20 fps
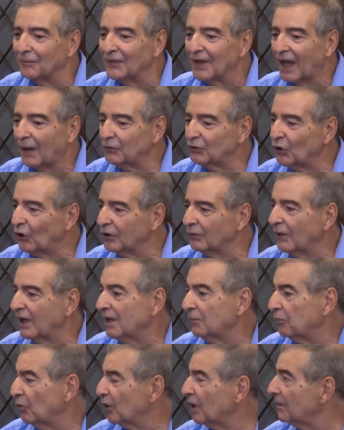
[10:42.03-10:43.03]
I was going to
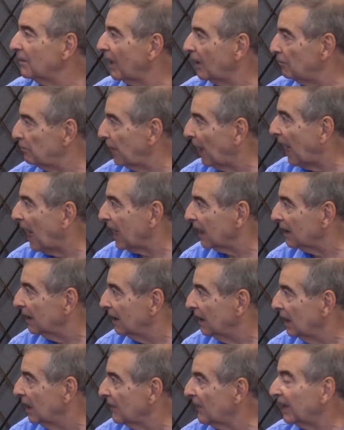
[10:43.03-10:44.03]
write a book about Bach,
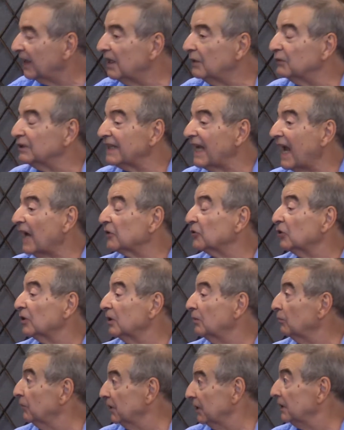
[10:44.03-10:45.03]
that he was
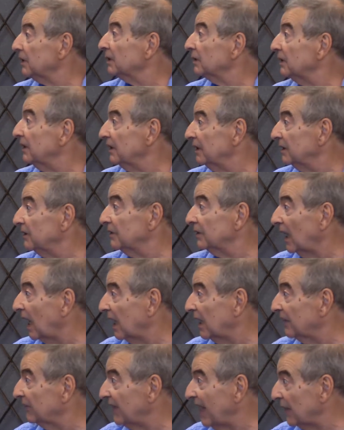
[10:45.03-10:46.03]
actually murdered. He didn't
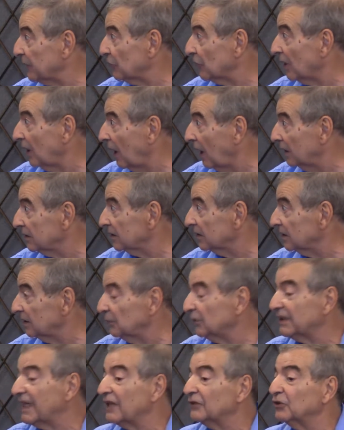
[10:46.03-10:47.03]
die of natural causes. He
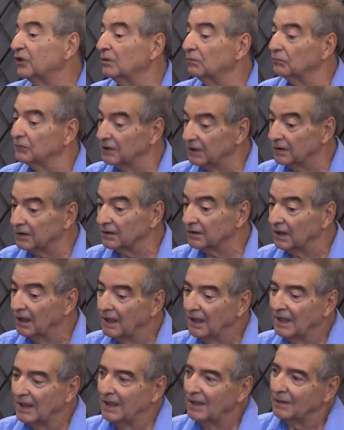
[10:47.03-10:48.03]
was actually murdered.
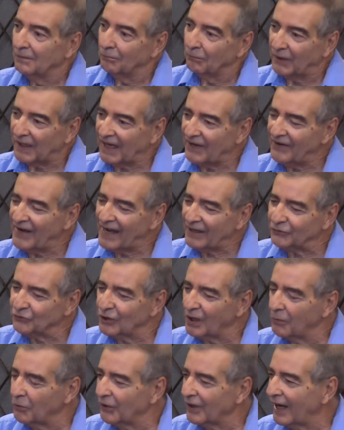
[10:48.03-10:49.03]
But I had
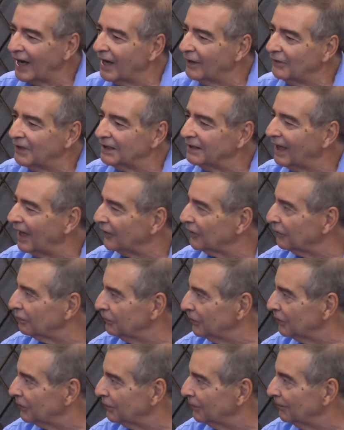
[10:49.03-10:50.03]
trouble carrying that
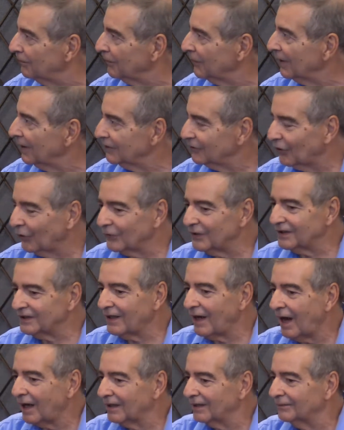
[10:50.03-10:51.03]
through. So this
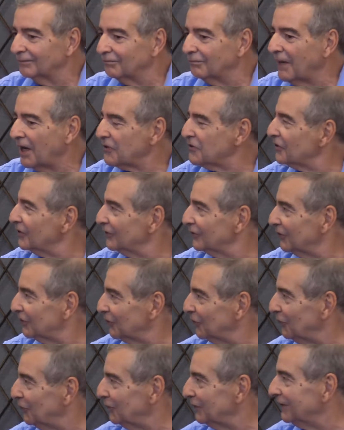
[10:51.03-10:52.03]
kind of meshes the
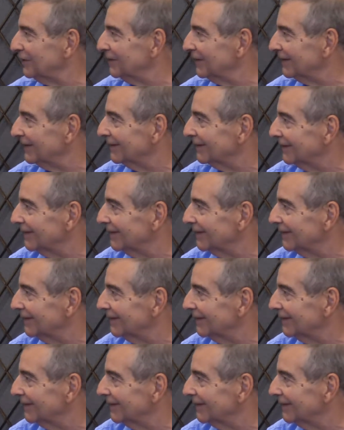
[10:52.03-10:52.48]
two into...